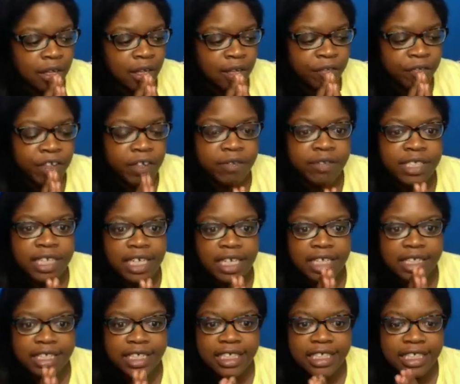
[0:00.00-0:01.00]

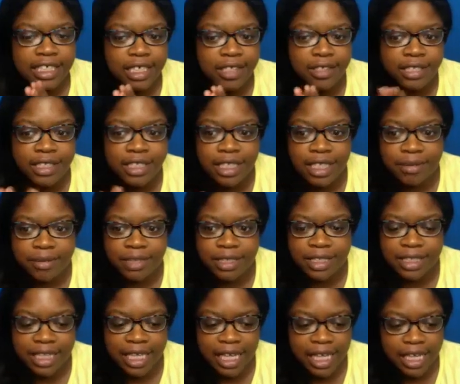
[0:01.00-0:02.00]
15 detailed steps
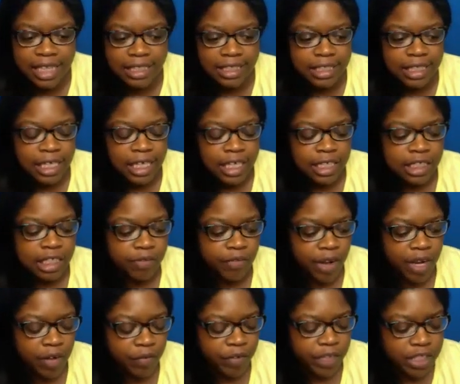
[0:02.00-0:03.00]
it takes to
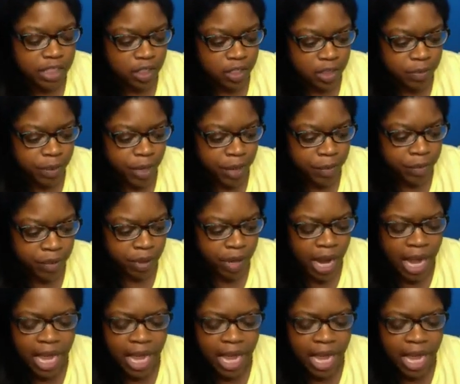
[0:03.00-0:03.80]
write a research paper.